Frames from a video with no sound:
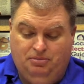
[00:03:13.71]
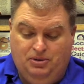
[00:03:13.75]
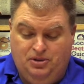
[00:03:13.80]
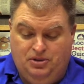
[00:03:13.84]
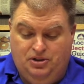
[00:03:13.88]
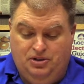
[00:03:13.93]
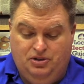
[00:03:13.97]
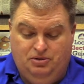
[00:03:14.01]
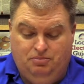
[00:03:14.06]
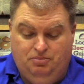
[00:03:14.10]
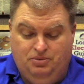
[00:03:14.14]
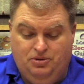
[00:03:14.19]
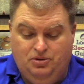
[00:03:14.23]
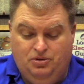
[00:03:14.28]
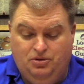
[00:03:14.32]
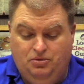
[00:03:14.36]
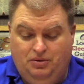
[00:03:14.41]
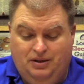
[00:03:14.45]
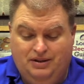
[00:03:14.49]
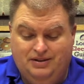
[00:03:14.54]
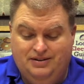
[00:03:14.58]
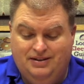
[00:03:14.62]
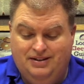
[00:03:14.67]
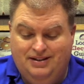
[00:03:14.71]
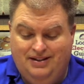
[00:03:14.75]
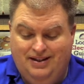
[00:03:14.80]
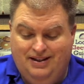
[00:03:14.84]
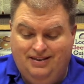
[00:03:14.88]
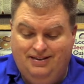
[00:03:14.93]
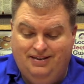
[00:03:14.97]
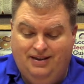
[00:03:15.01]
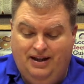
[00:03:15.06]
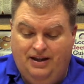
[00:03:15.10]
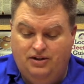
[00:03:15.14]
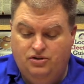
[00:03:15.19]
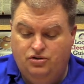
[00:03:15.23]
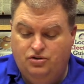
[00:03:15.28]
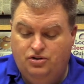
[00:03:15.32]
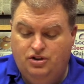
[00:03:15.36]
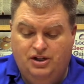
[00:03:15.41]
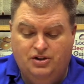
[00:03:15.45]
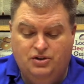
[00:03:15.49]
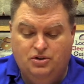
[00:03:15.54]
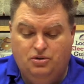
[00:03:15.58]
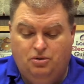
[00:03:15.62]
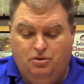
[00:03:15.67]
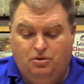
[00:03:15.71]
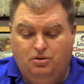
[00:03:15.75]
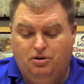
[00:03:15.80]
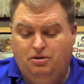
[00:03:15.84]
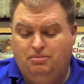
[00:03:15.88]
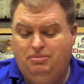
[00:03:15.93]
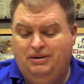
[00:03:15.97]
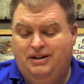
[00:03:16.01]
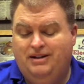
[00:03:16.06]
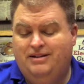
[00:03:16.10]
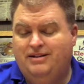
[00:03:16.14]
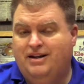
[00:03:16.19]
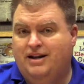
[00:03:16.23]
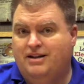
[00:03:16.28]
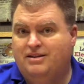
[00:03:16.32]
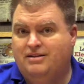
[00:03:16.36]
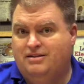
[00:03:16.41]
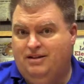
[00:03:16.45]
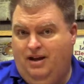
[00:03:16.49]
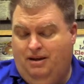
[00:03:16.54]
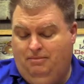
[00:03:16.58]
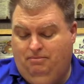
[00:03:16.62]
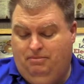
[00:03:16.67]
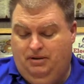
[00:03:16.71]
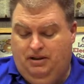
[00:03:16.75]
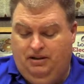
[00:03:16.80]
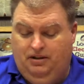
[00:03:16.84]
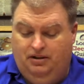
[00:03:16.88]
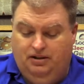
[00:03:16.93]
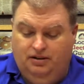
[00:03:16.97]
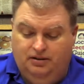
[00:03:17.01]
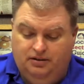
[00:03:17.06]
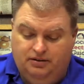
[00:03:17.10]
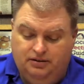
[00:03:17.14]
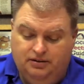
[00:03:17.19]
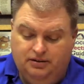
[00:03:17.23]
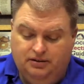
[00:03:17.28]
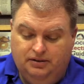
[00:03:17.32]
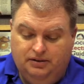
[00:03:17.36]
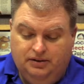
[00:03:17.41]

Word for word: Participants who want to get that just horribly dead zombie look